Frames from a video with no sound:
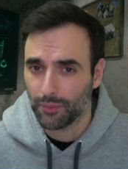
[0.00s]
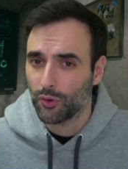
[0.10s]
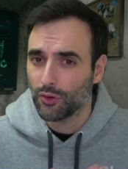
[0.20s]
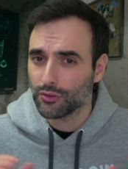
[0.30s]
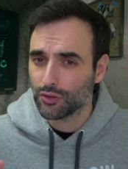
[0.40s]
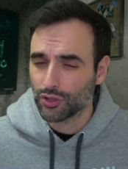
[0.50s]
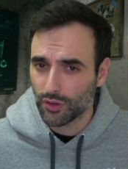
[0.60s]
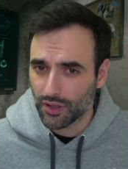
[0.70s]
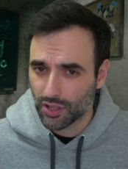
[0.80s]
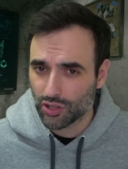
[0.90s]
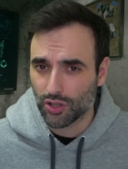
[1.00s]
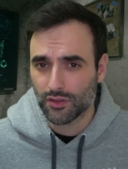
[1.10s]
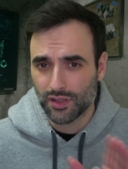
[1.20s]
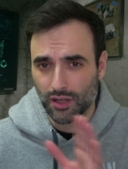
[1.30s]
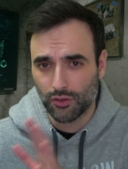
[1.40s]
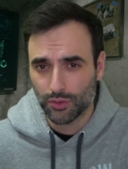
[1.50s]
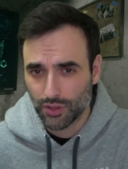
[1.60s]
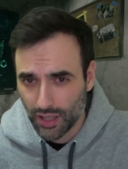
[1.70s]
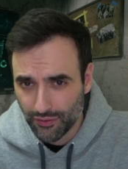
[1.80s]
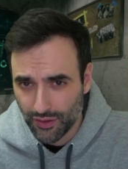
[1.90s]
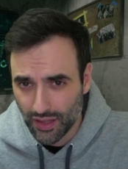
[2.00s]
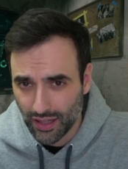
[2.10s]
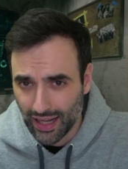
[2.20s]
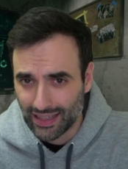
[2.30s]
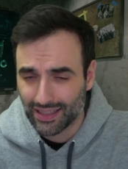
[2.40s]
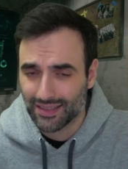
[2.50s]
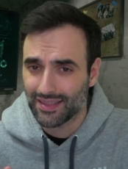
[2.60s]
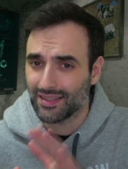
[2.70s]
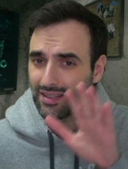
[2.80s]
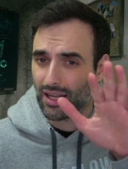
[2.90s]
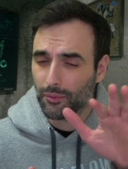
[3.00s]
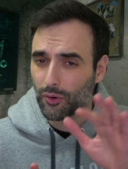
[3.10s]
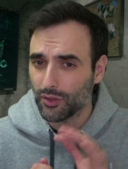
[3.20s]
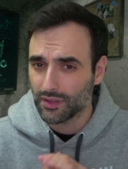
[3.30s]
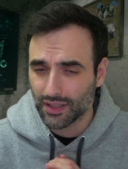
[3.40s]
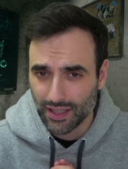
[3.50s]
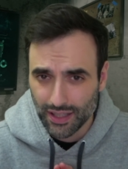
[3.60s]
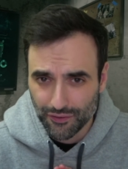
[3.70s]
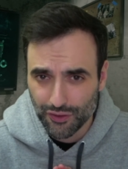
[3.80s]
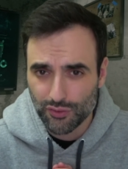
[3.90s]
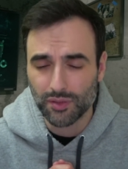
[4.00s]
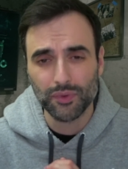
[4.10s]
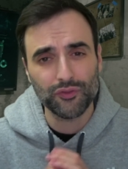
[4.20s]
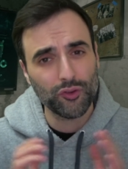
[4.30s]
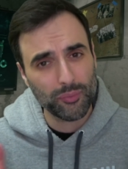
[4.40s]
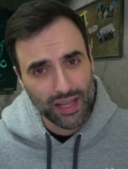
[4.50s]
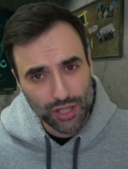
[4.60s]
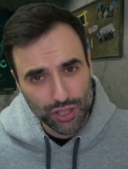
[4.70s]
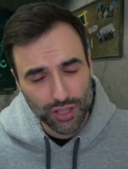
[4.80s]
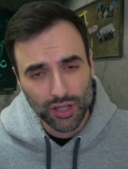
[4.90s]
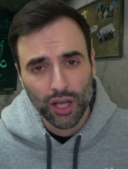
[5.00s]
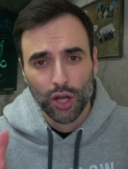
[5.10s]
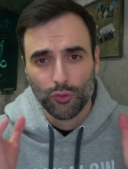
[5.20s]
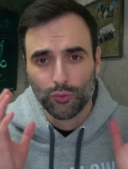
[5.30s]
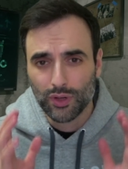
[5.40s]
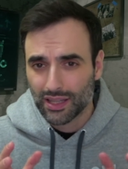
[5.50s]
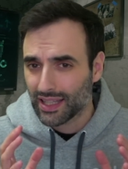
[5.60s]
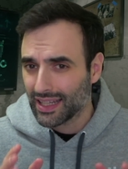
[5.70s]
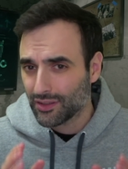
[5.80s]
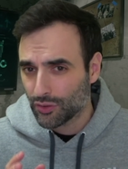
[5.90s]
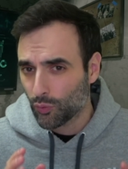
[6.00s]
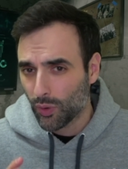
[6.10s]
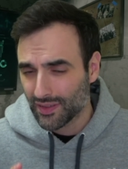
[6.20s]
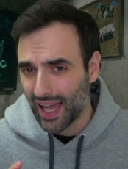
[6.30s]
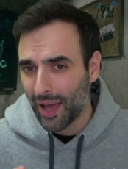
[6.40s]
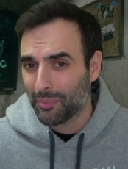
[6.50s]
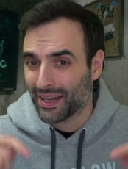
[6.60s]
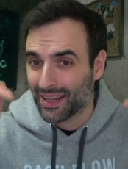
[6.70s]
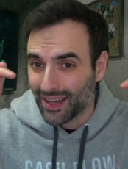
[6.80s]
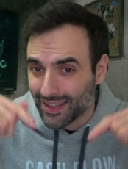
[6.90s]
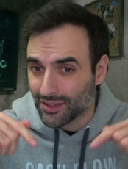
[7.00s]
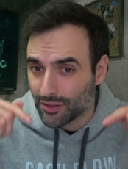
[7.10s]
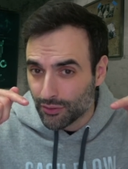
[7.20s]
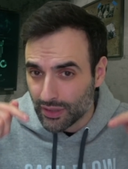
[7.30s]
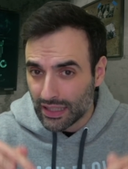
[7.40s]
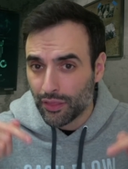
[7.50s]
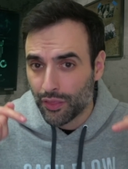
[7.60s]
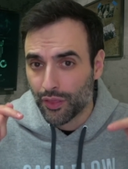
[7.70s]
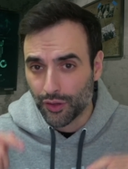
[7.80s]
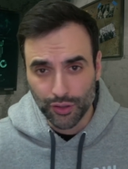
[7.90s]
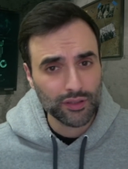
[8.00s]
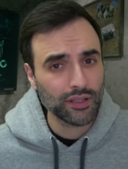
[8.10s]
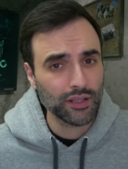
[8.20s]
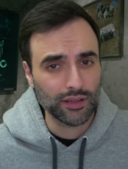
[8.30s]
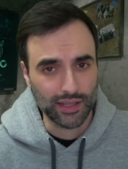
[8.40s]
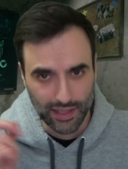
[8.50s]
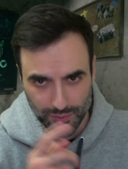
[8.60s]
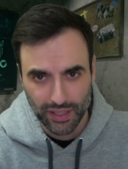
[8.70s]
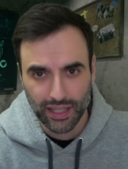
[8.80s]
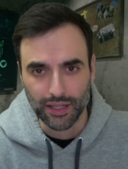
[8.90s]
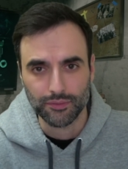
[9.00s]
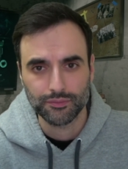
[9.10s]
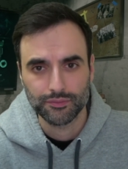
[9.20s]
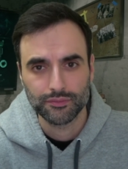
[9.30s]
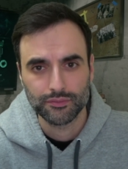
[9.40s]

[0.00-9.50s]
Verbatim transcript: I'm going to show you the charts, I'm going to give you the analysis, and I'm going to give you some information related to what's happening underneath the hood. Let's begin.